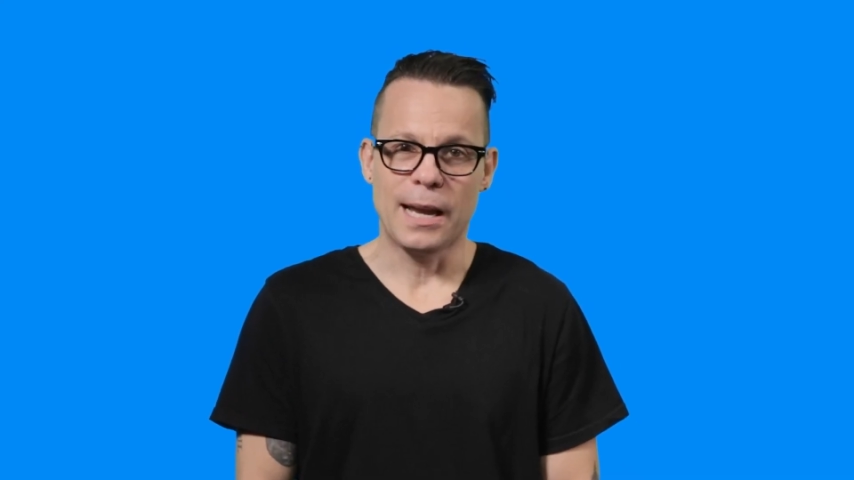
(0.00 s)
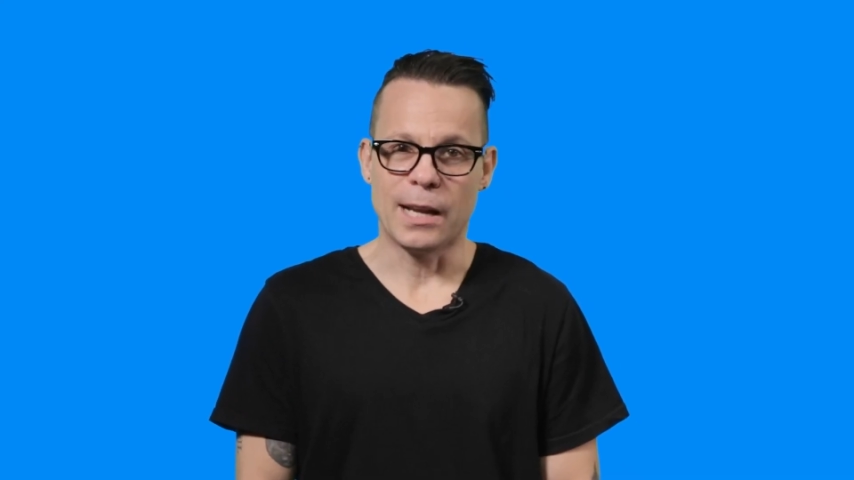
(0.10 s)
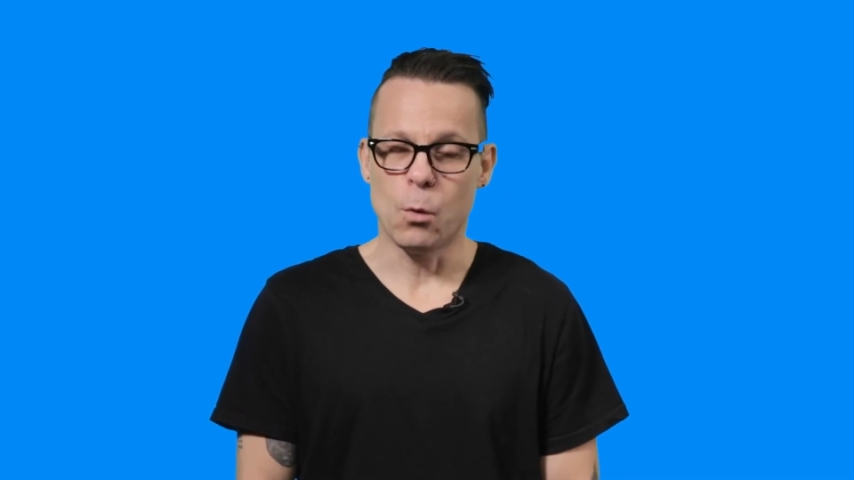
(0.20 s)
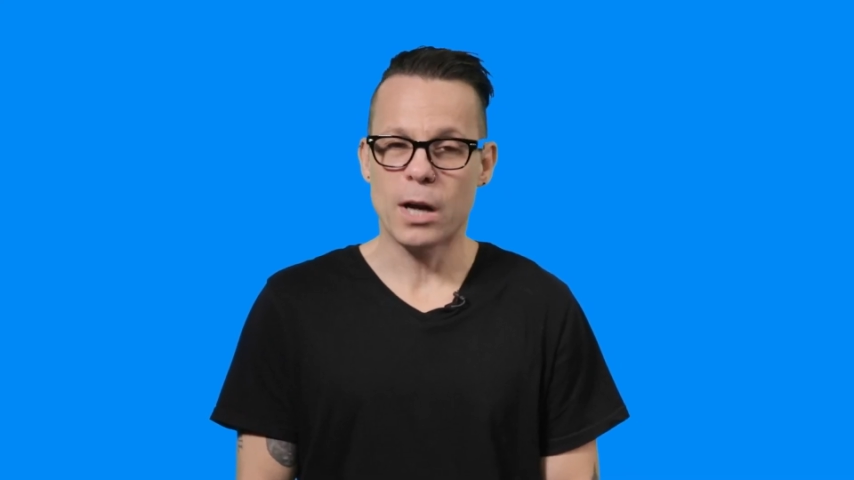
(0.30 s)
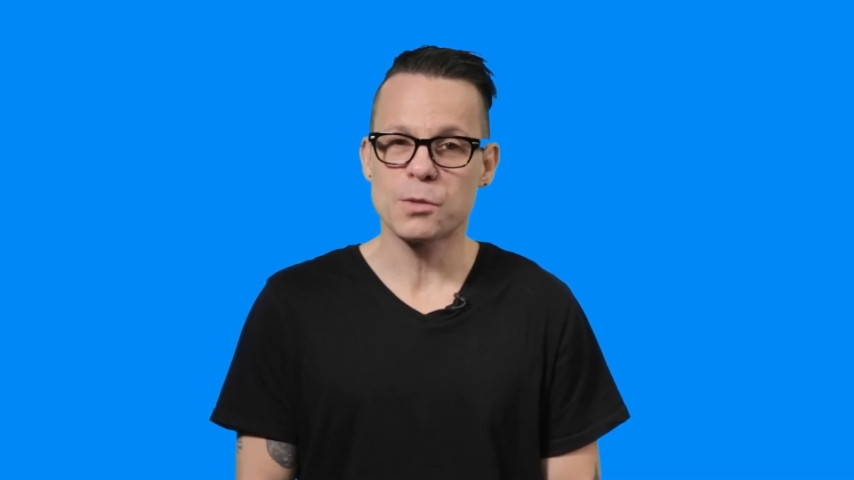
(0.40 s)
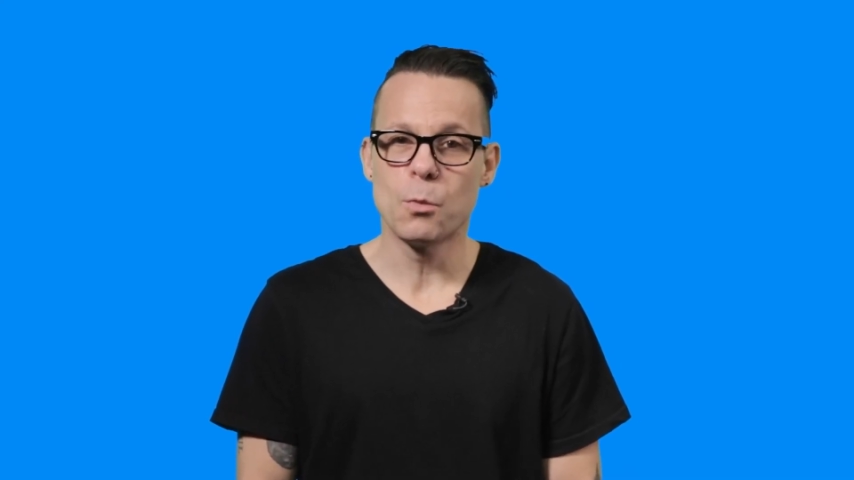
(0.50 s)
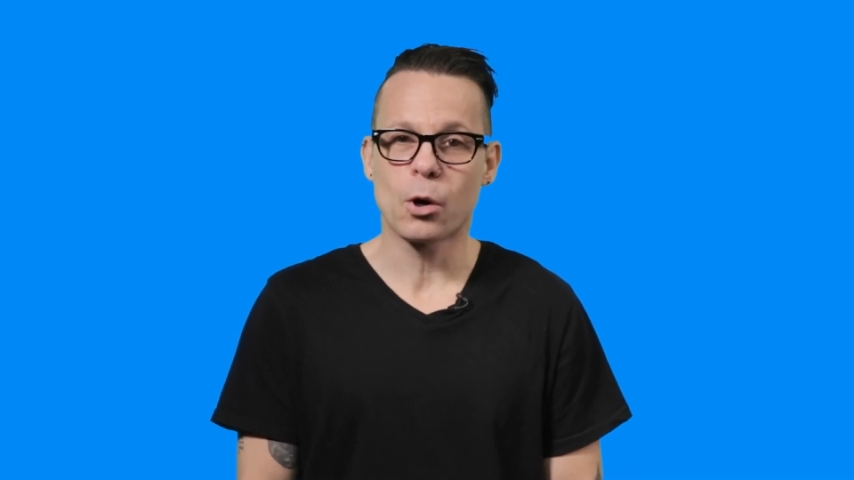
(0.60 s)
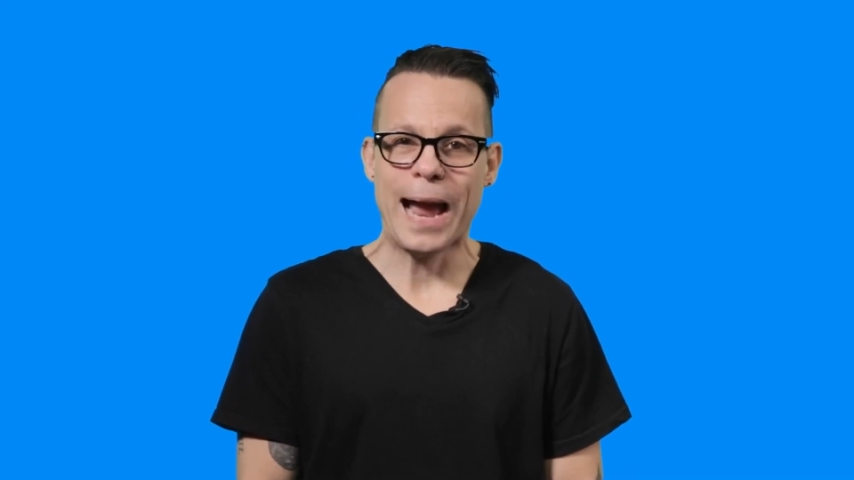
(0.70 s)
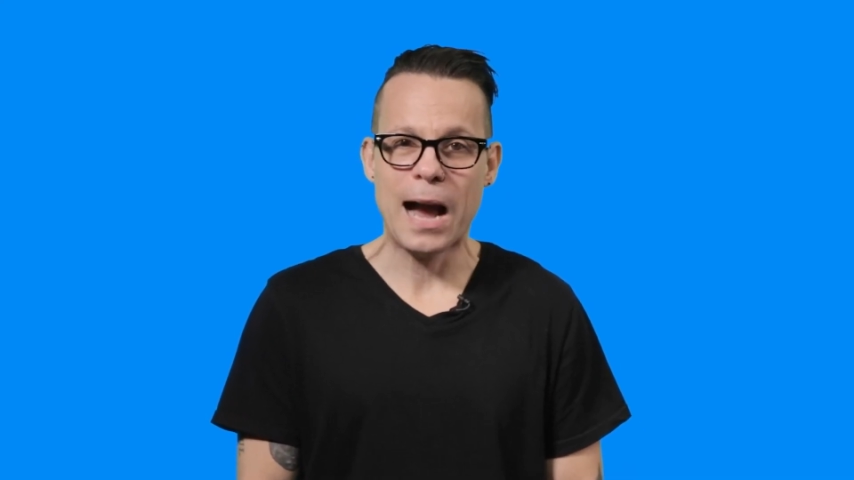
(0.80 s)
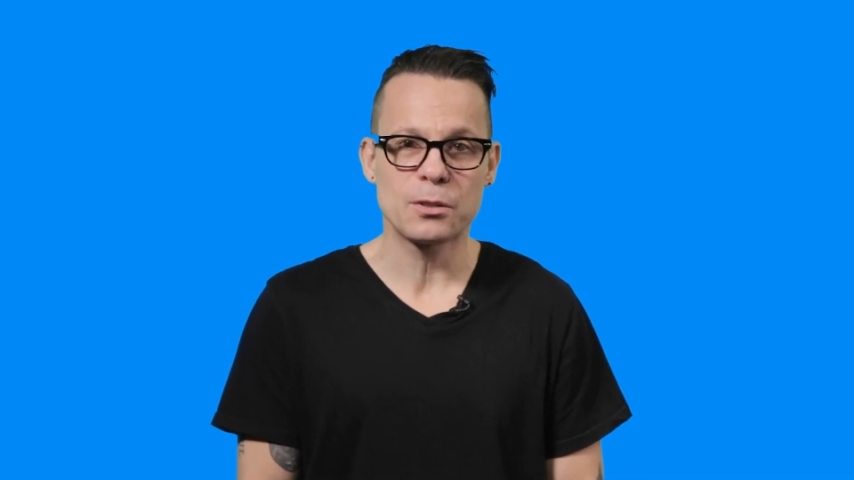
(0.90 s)
and watch
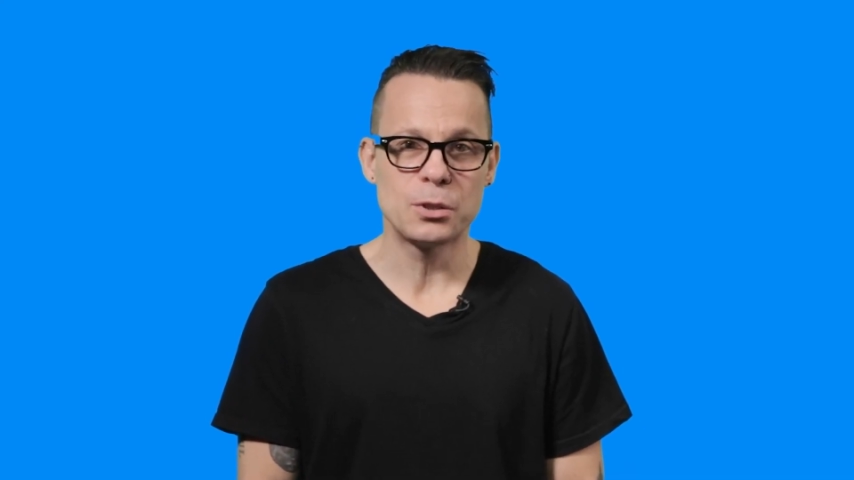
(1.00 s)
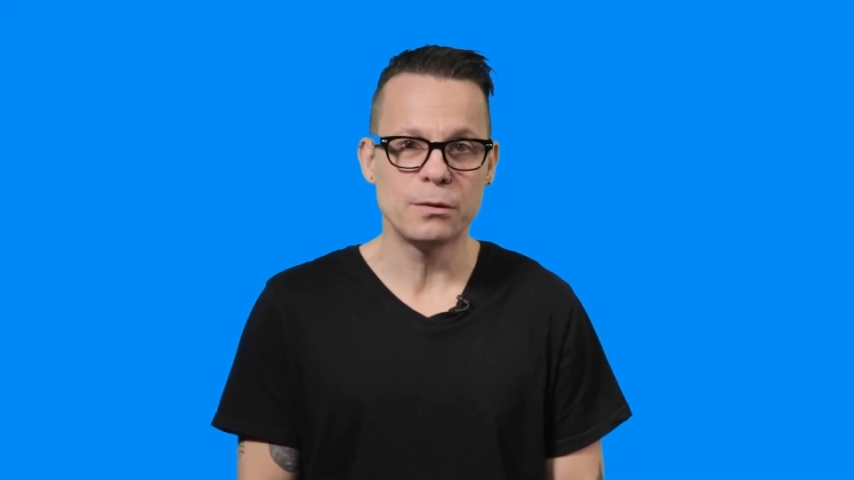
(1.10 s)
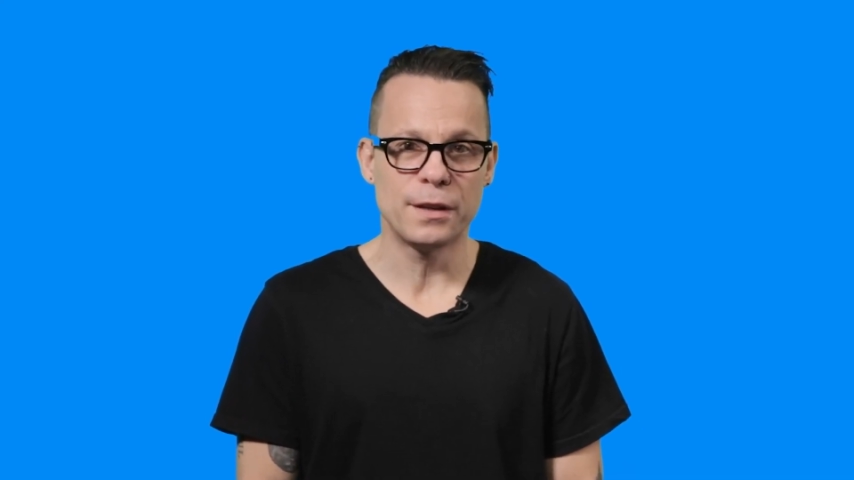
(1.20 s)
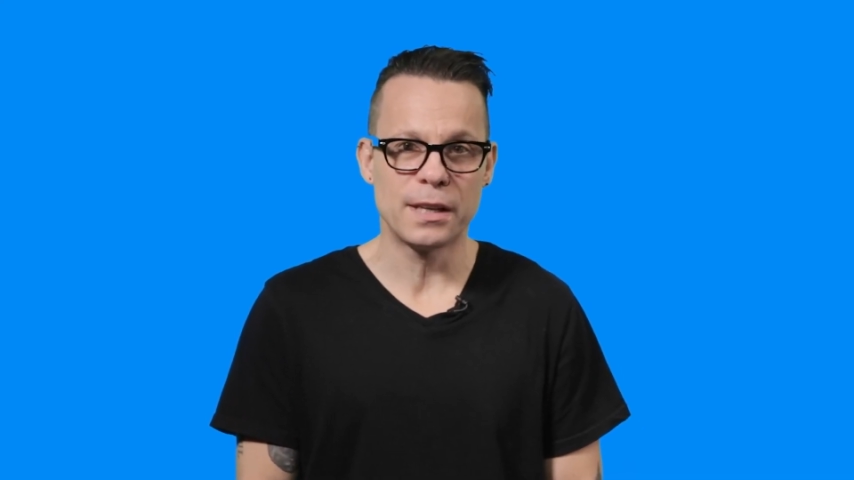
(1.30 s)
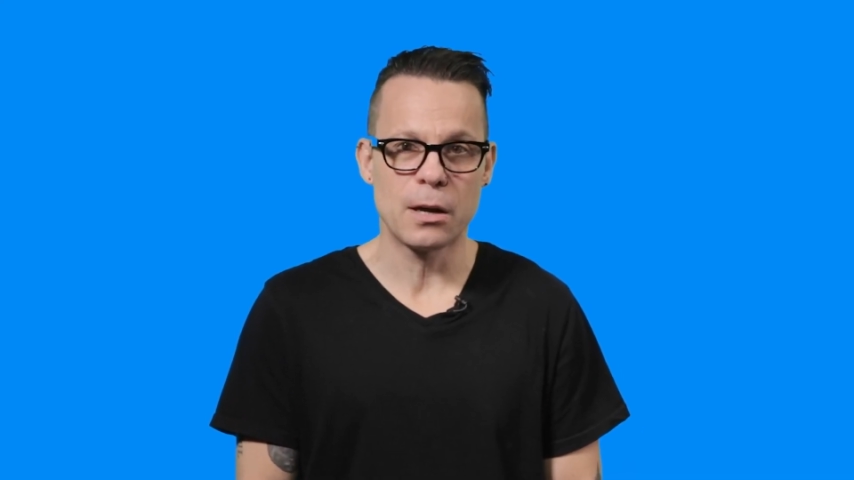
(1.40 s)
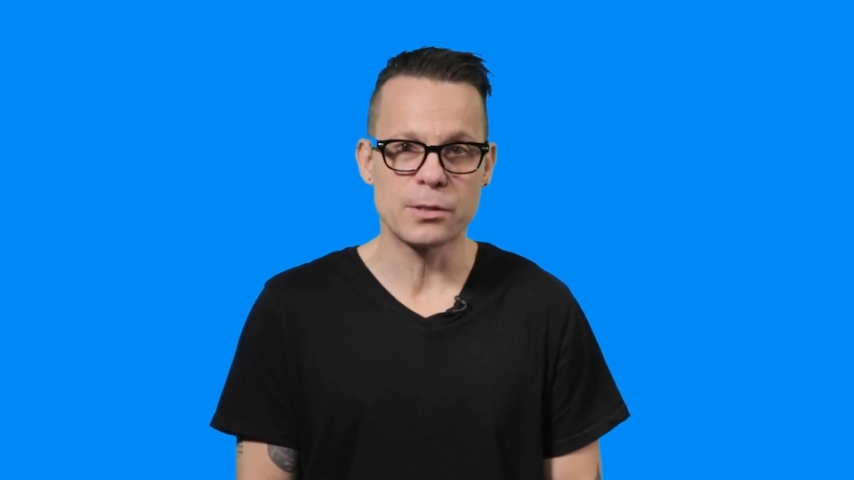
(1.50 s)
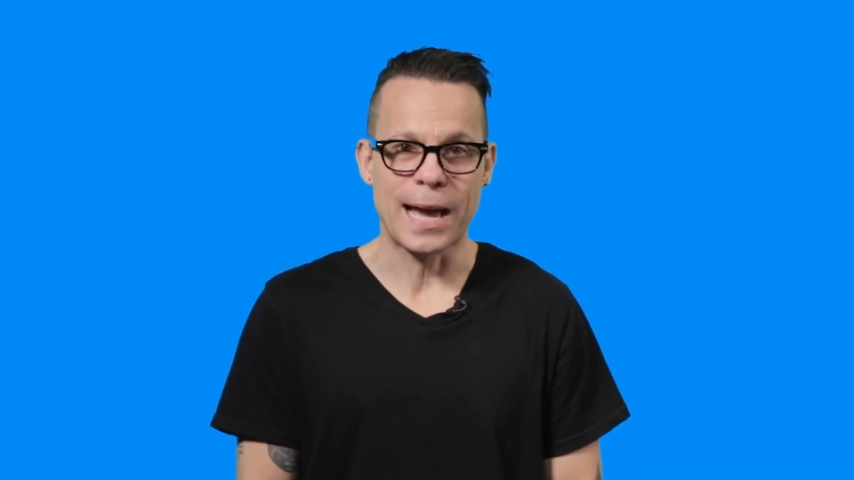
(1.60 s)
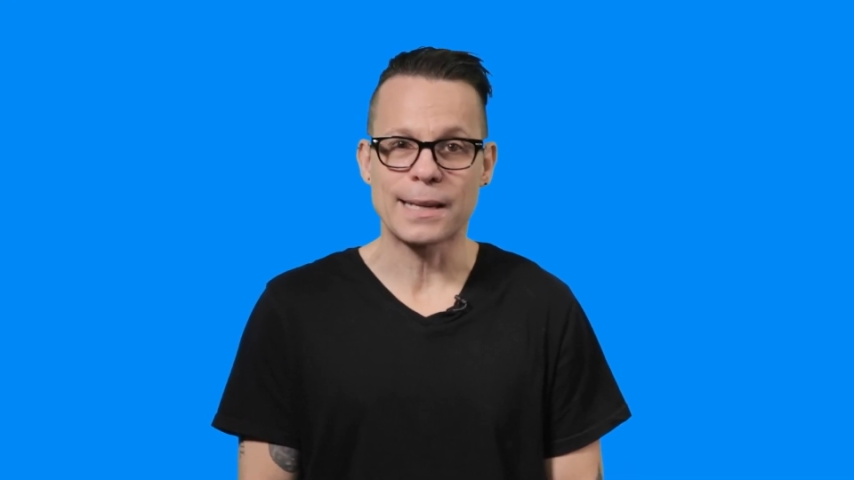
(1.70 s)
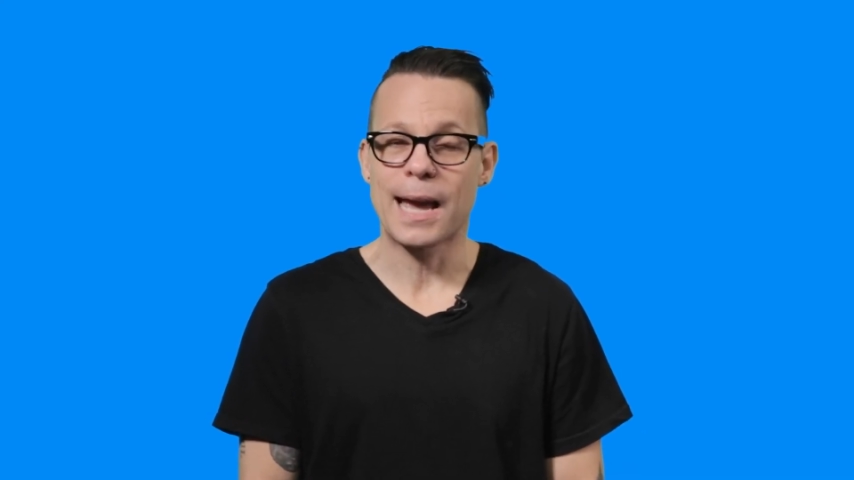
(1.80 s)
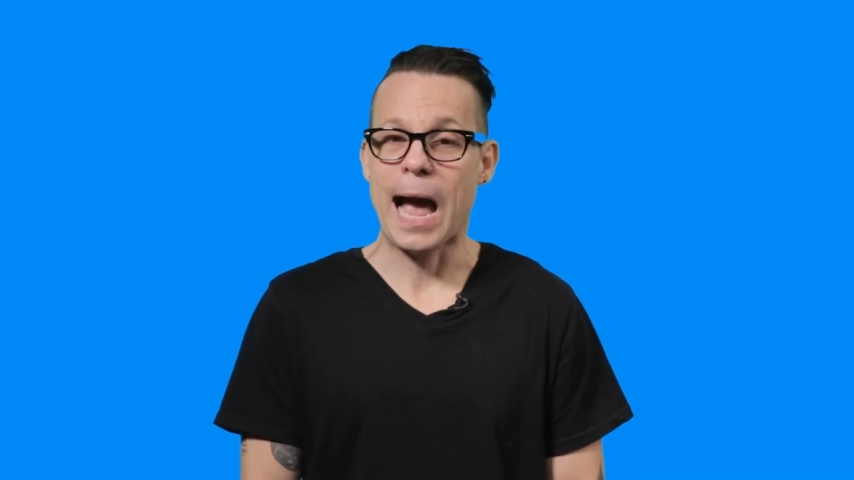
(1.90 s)
more how-to videos
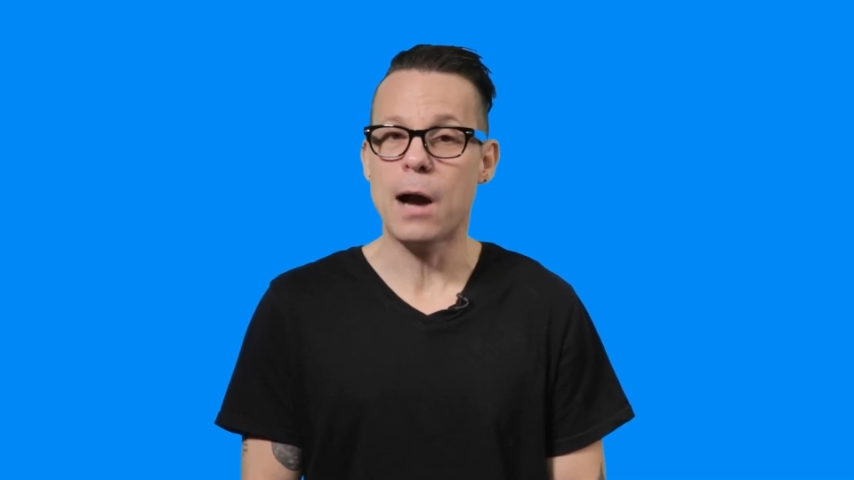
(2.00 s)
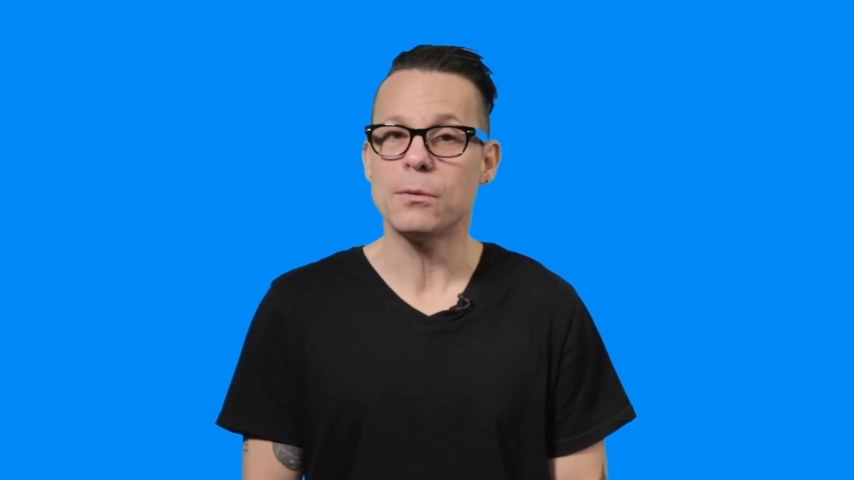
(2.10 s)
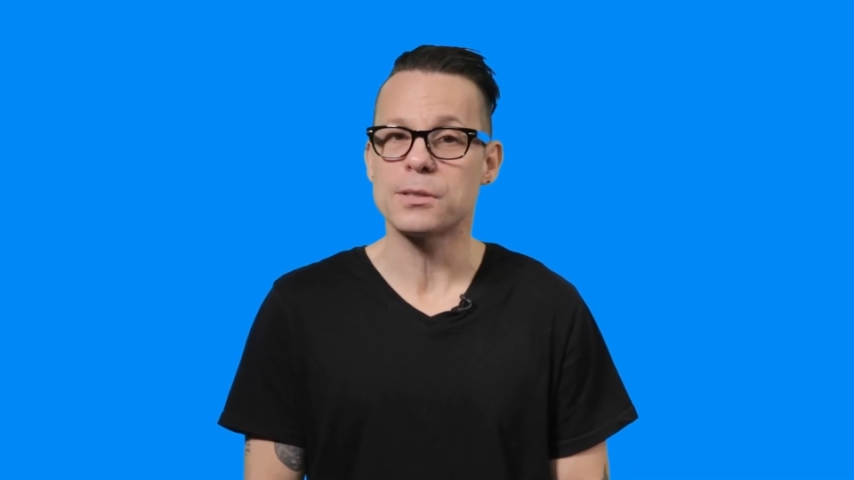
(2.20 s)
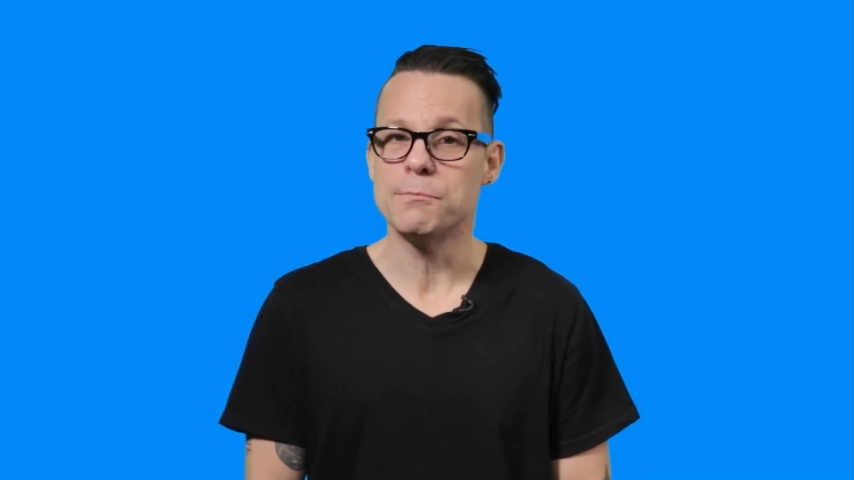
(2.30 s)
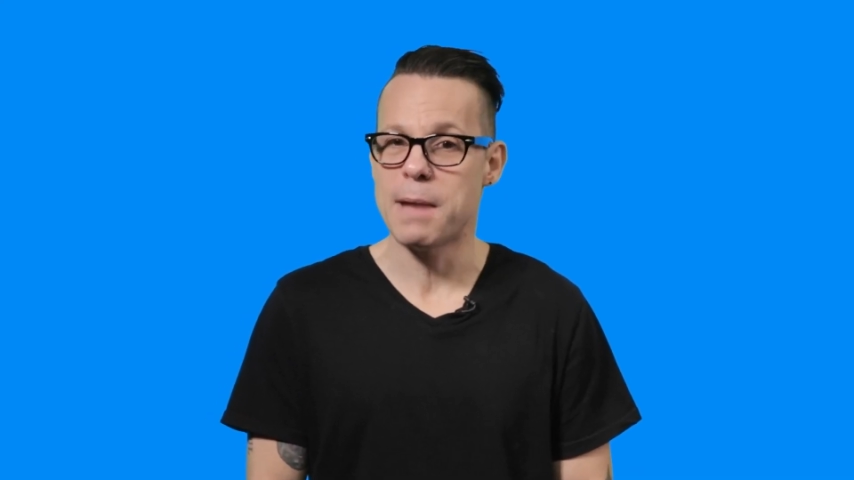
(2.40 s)
at How to